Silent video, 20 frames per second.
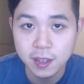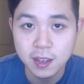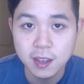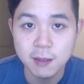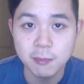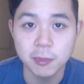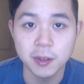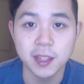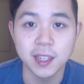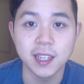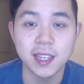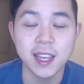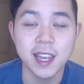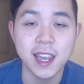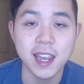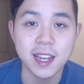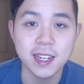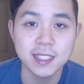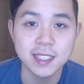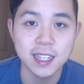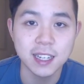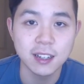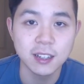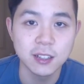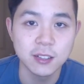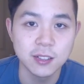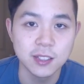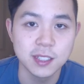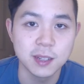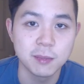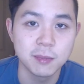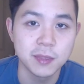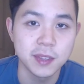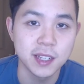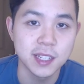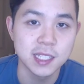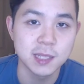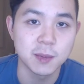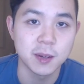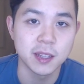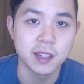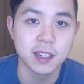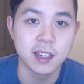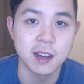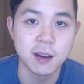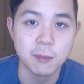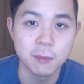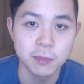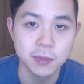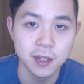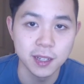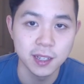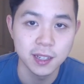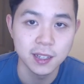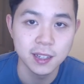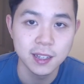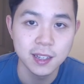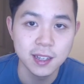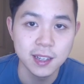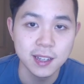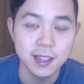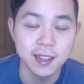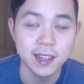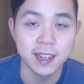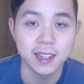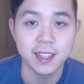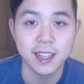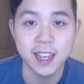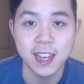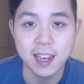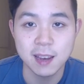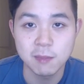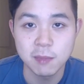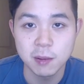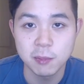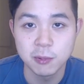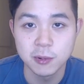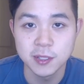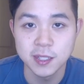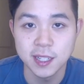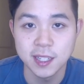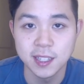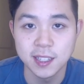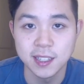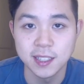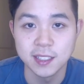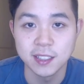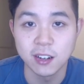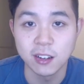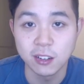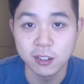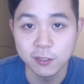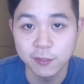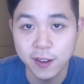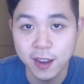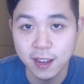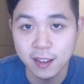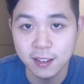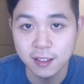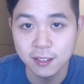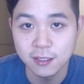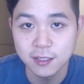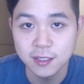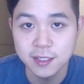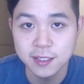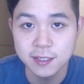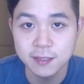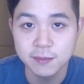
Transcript: but they can tell you some things about the company that can't be presented in dollar values.